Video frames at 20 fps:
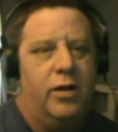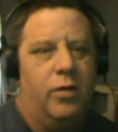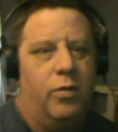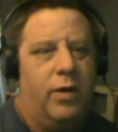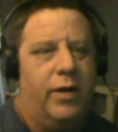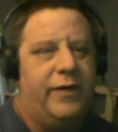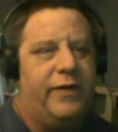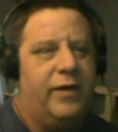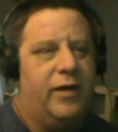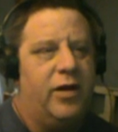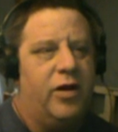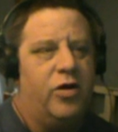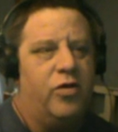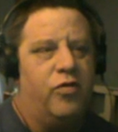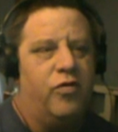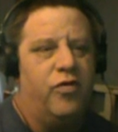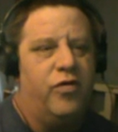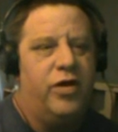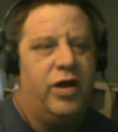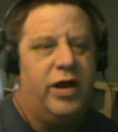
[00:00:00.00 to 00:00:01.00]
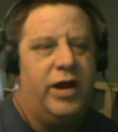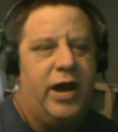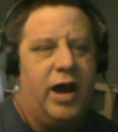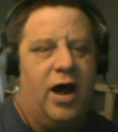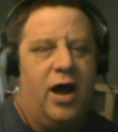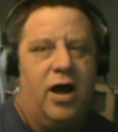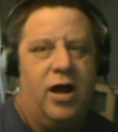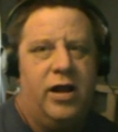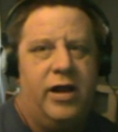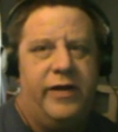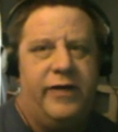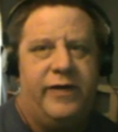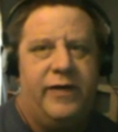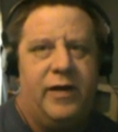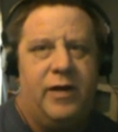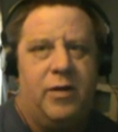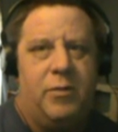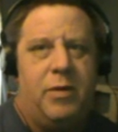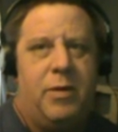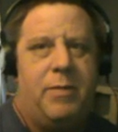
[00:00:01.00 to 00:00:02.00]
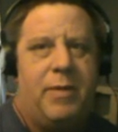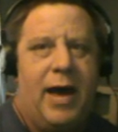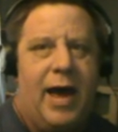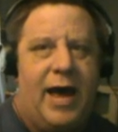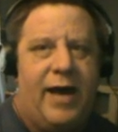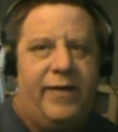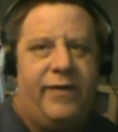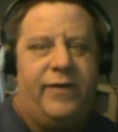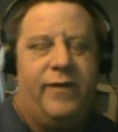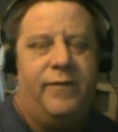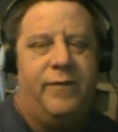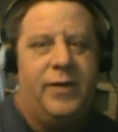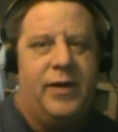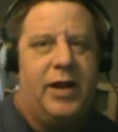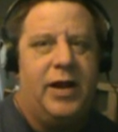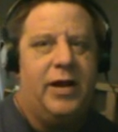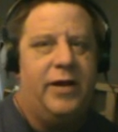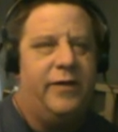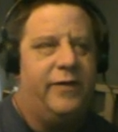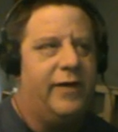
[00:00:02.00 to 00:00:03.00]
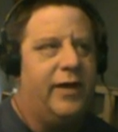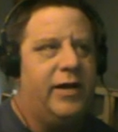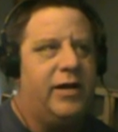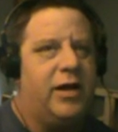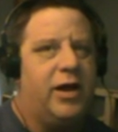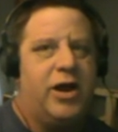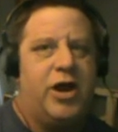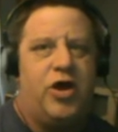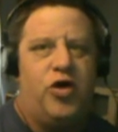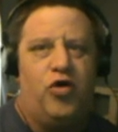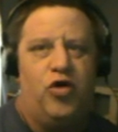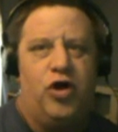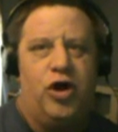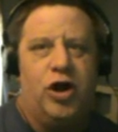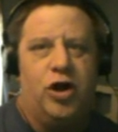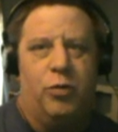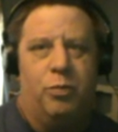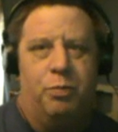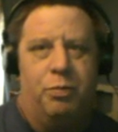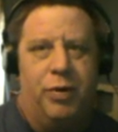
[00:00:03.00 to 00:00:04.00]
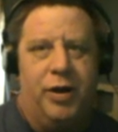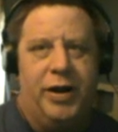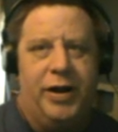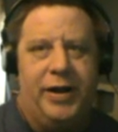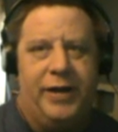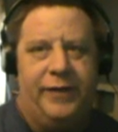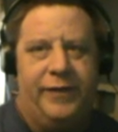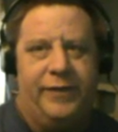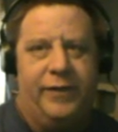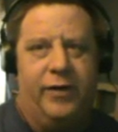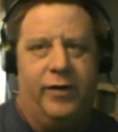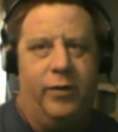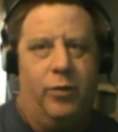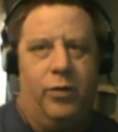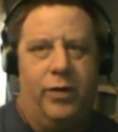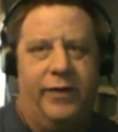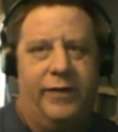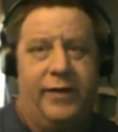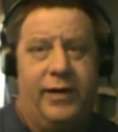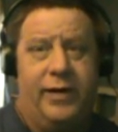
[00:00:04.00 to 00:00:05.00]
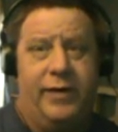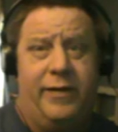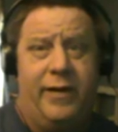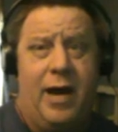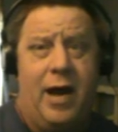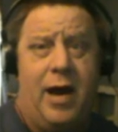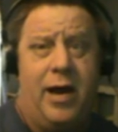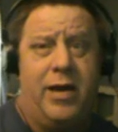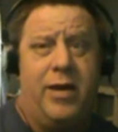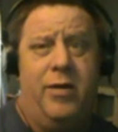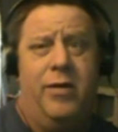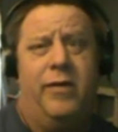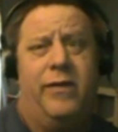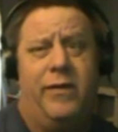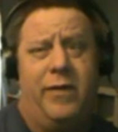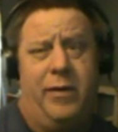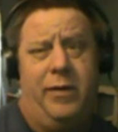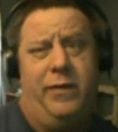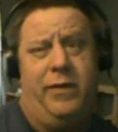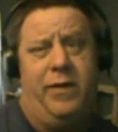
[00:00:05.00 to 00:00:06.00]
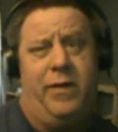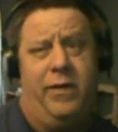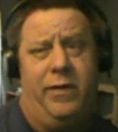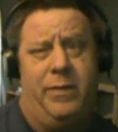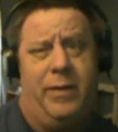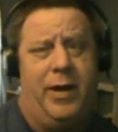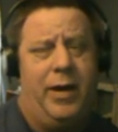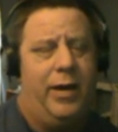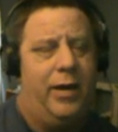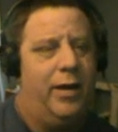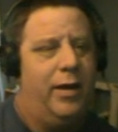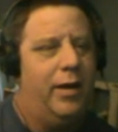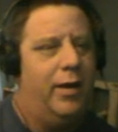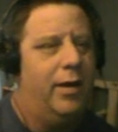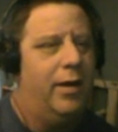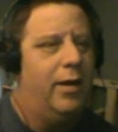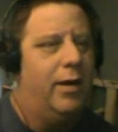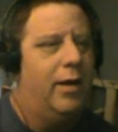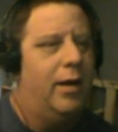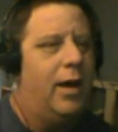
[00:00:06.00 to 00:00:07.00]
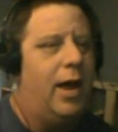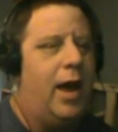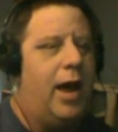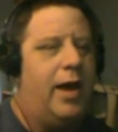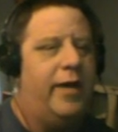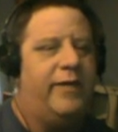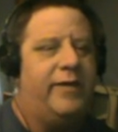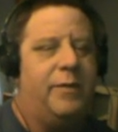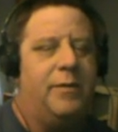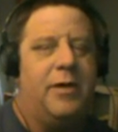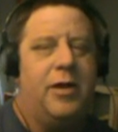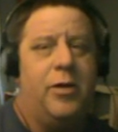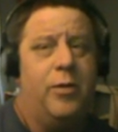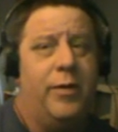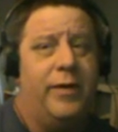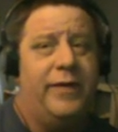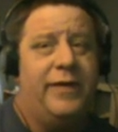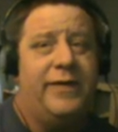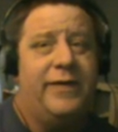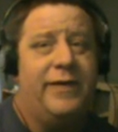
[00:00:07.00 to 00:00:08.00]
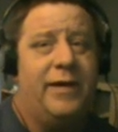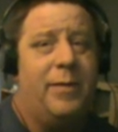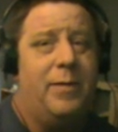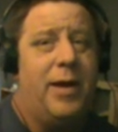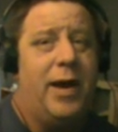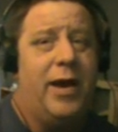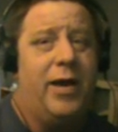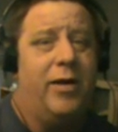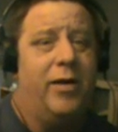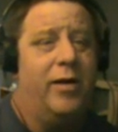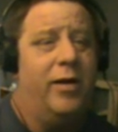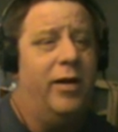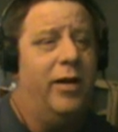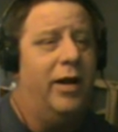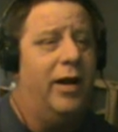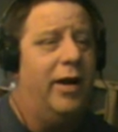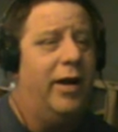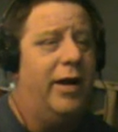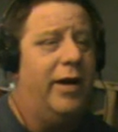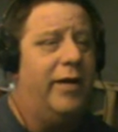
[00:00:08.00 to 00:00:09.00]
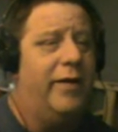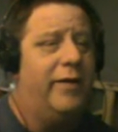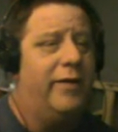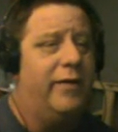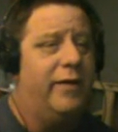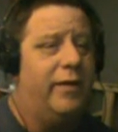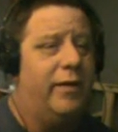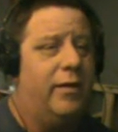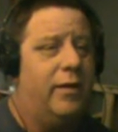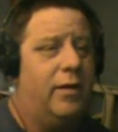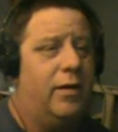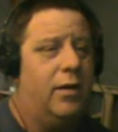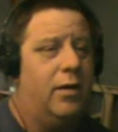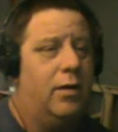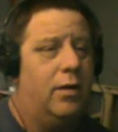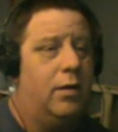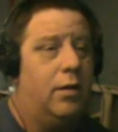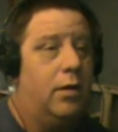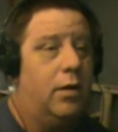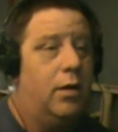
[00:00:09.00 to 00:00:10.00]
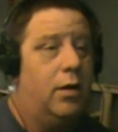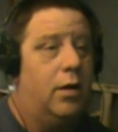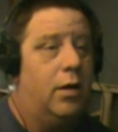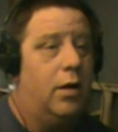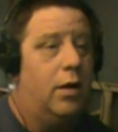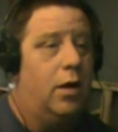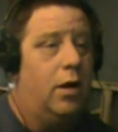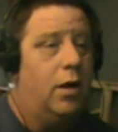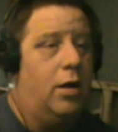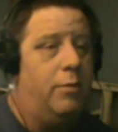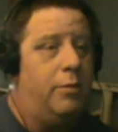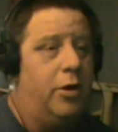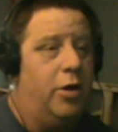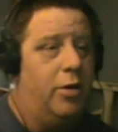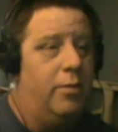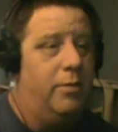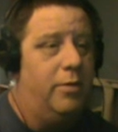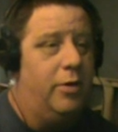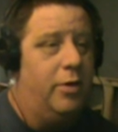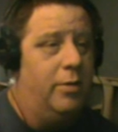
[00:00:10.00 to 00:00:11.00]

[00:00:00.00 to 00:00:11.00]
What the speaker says: the ones that look really ugly seem to be passive, and then it's like the cute little bunnies are the ones that attack you. It's like, excuse me? And some of the noises they make are hilarious. Oh,